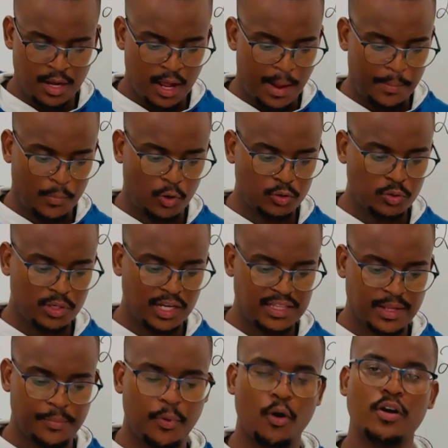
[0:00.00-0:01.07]
I'm going to clean the
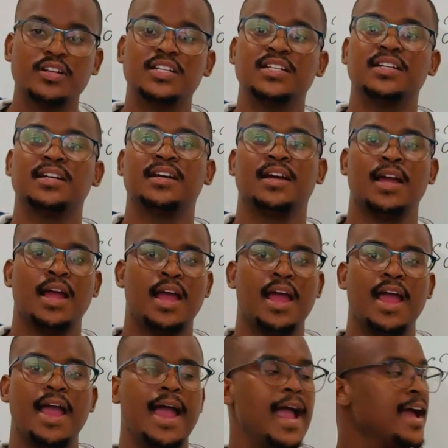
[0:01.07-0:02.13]
board
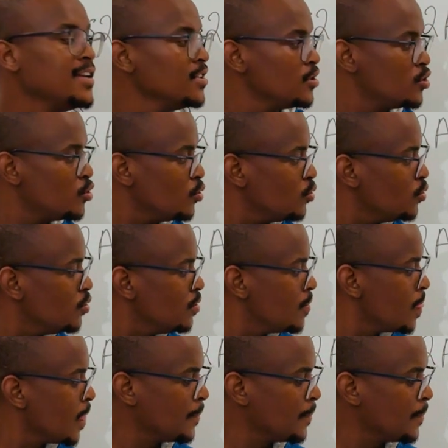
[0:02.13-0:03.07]
and do